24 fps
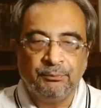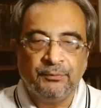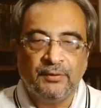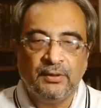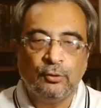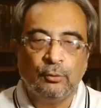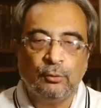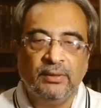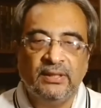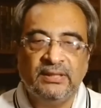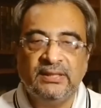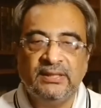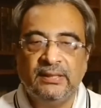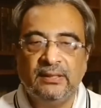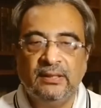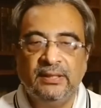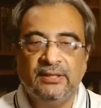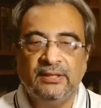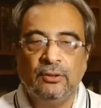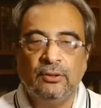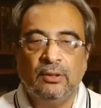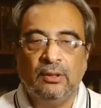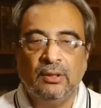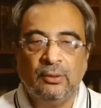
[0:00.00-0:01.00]
so basically,
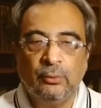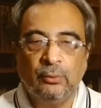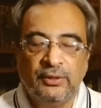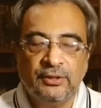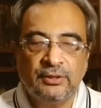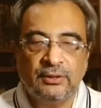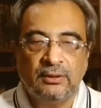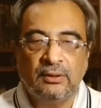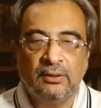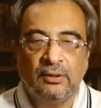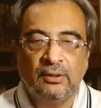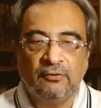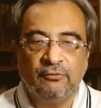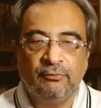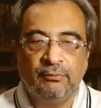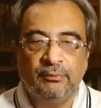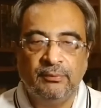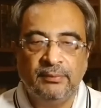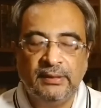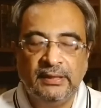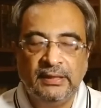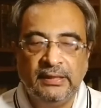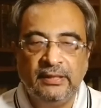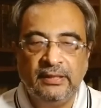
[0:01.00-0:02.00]
it's not a question of
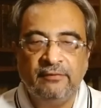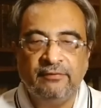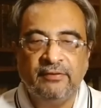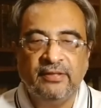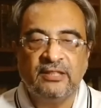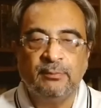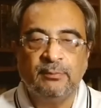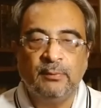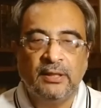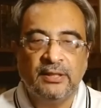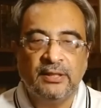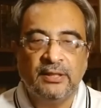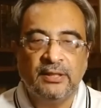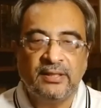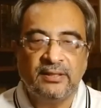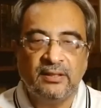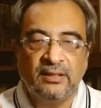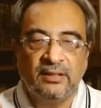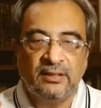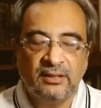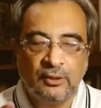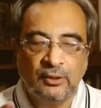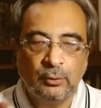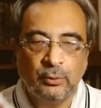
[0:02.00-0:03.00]
belief as much as it
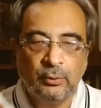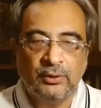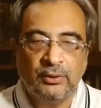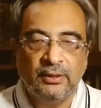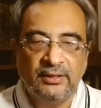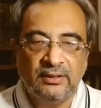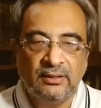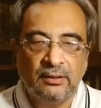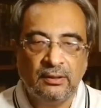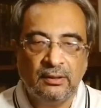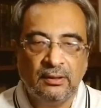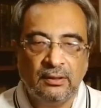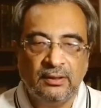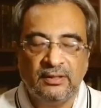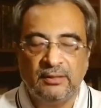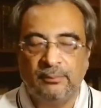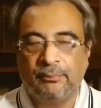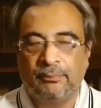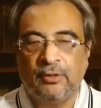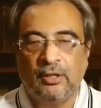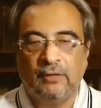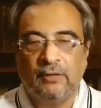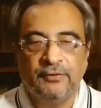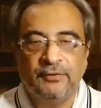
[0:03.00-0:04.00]
is a, a, a
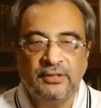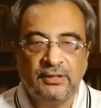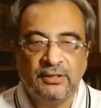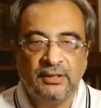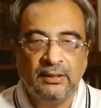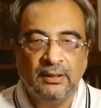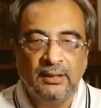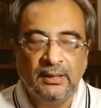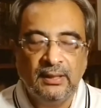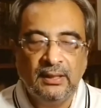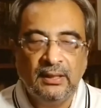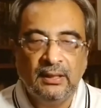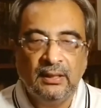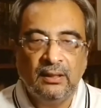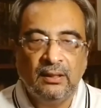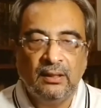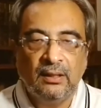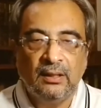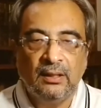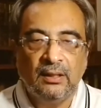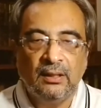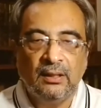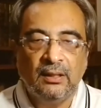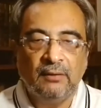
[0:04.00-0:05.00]
prophecy
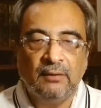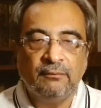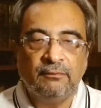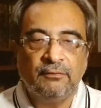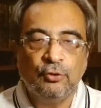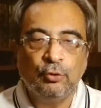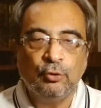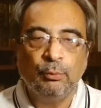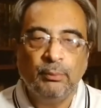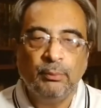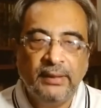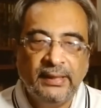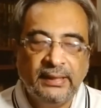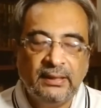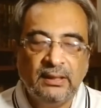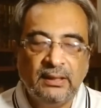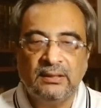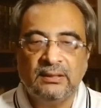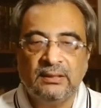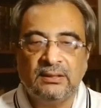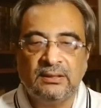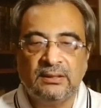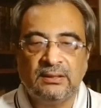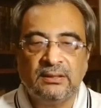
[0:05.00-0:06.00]
uh, to make
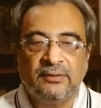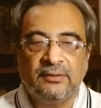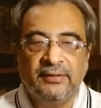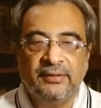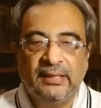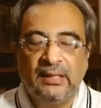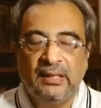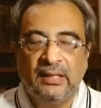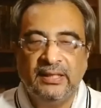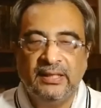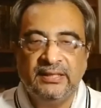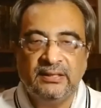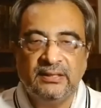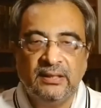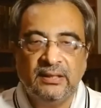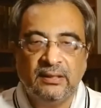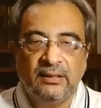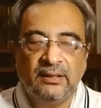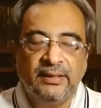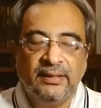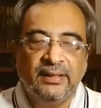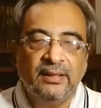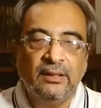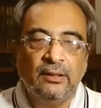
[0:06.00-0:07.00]
us realize that
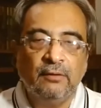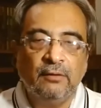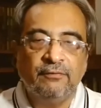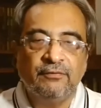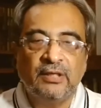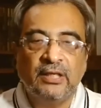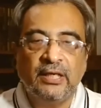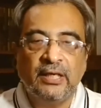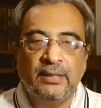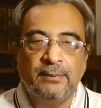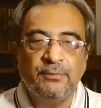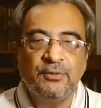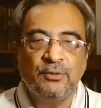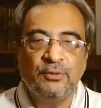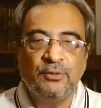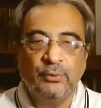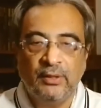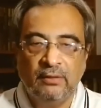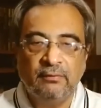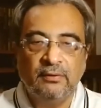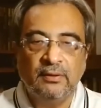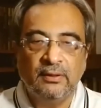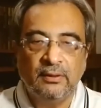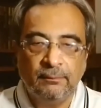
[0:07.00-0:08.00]
the end of times,
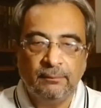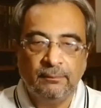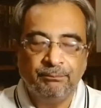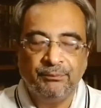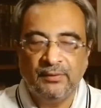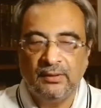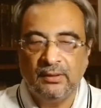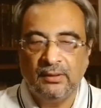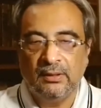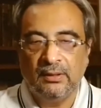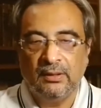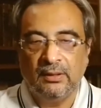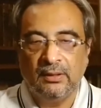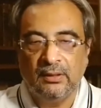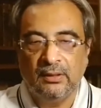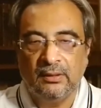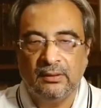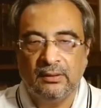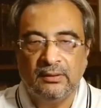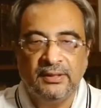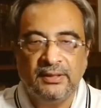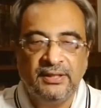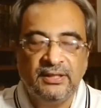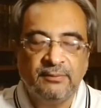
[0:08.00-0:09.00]
whenever uh,
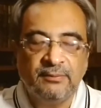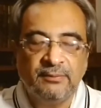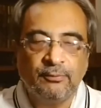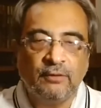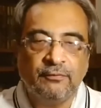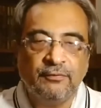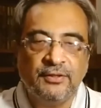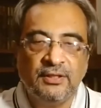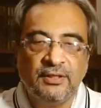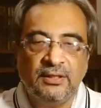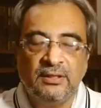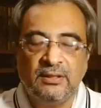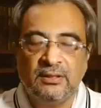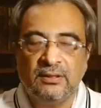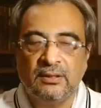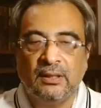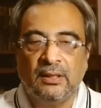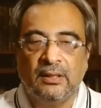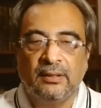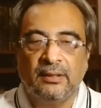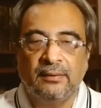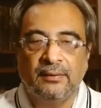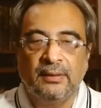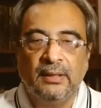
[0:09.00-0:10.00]
these prophecies
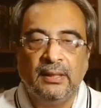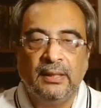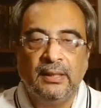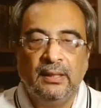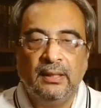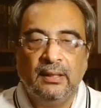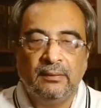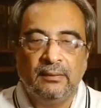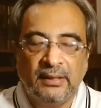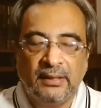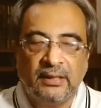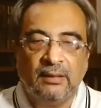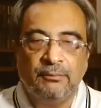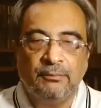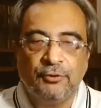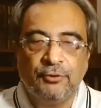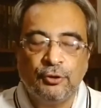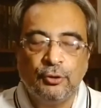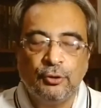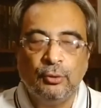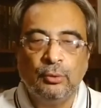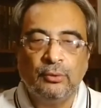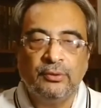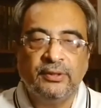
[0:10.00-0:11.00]
are they come
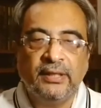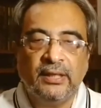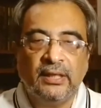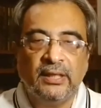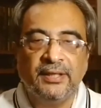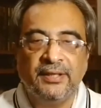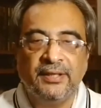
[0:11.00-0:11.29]
true, they are